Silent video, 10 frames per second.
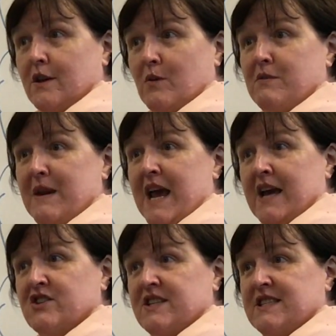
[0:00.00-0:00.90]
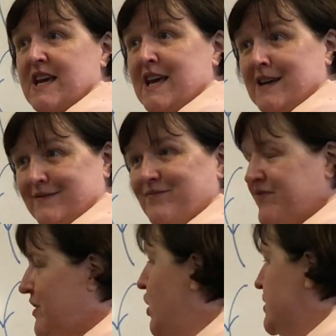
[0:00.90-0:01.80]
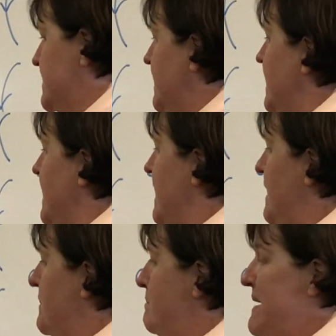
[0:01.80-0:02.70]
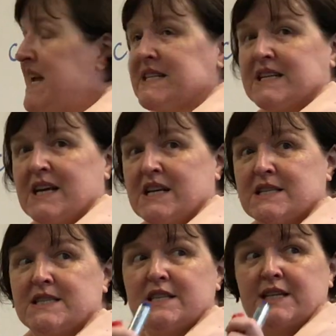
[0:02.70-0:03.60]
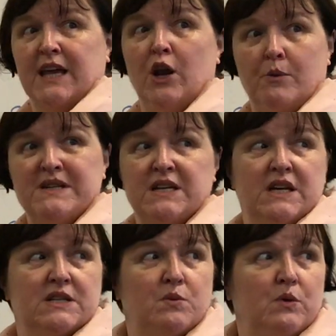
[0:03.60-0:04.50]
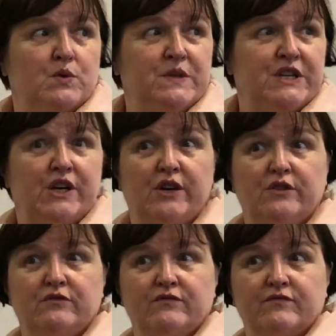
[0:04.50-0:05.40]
You with me now? Do you see it? Good. Metres to kilometres, what would we do?